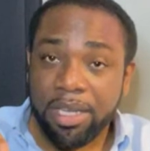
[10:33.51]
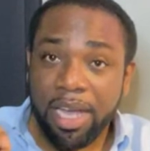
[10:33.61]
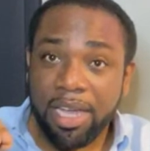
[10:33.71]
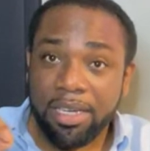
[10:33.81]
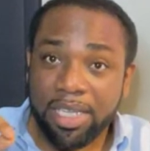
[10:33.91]

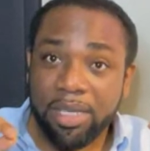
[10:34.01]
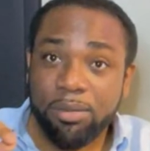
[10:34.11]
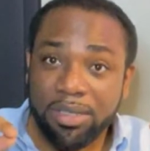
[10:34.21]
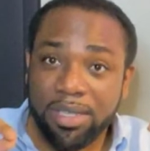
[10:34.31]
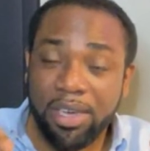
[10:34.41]
and it
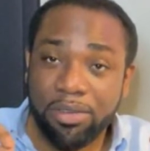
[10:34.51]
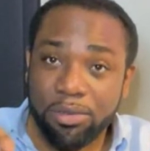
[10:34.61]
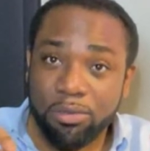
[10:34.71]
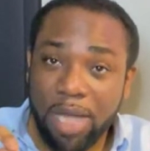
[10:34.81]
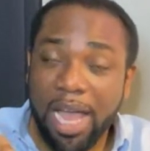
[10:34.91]
would tell
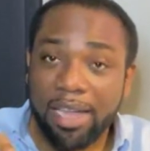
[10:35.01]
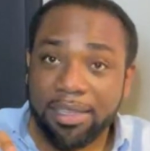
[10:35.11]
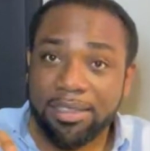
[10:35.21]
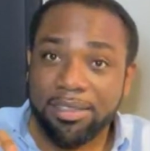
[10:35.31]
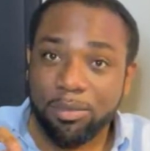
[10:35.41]
you that
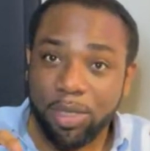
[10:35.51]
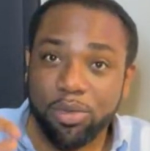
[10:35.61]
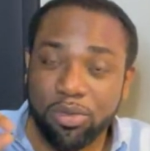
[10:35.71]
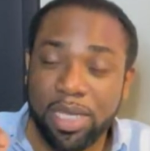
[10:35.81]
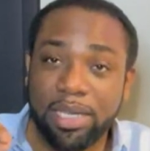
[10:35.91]
when you
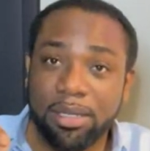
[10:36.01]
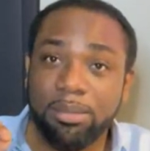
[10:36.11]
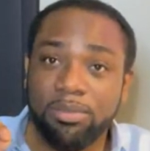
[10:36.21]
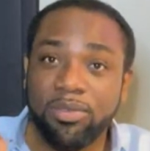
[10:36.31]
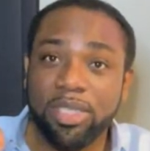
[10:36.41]
sign up
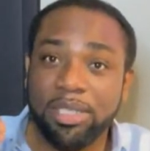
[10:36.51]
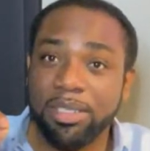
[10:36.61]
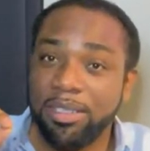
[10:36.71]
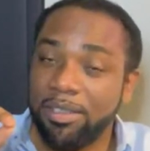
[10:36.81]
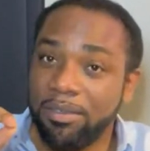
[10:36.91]
for the
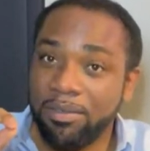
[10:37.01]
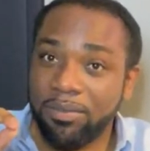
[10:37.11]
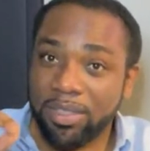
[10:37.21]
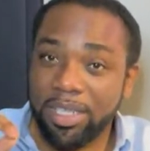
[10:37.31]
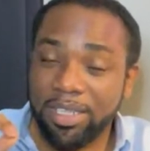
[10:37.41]

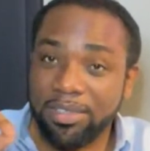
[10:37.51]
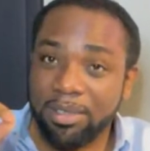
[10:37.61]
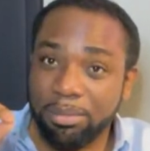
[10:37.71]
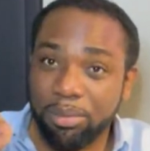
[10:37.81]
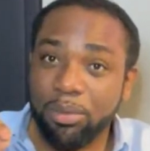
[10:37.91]
Fidelity
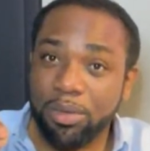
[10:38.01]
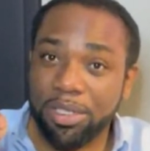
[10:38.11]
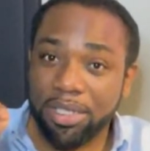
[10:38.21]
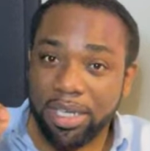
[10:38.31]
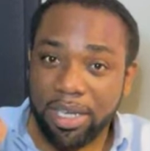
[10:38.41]

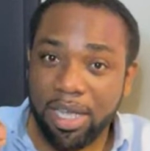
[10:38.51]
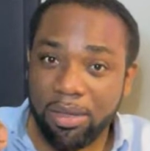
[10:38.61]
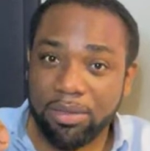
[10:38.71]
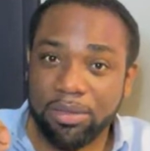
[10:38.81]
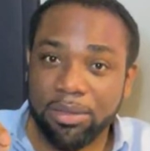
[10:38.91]
brokerage account.
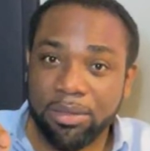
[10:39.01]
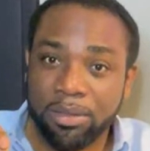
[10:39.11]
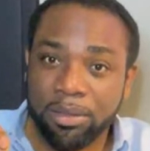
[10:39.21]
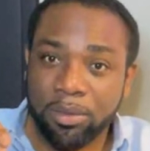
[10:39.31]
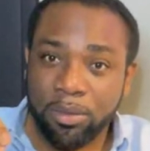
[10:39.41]

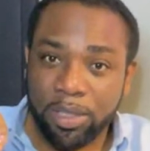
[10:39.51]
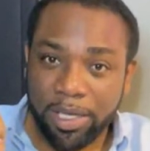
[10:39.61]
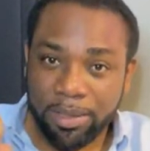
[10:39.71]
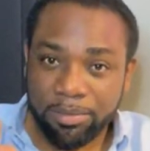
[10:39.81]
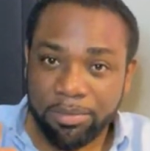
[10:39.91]
Okay?